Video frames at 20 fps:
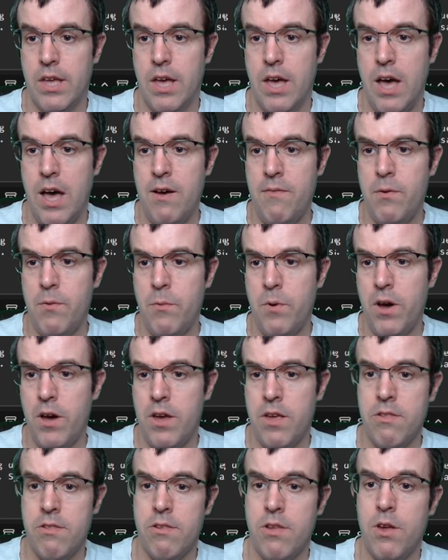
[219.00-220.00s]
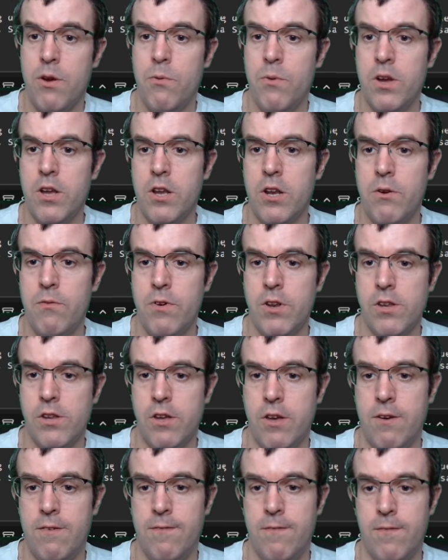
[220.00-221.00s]
Otherwise, we're going to
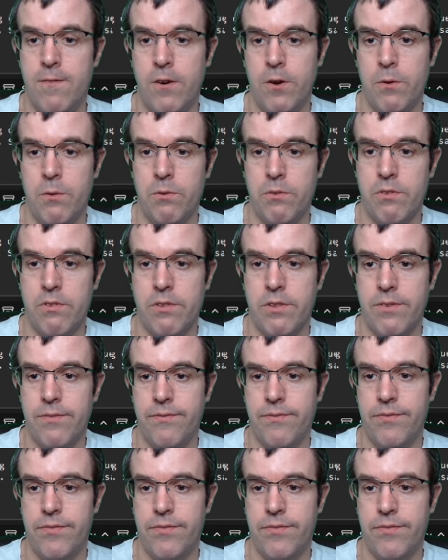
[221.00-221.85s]
return false.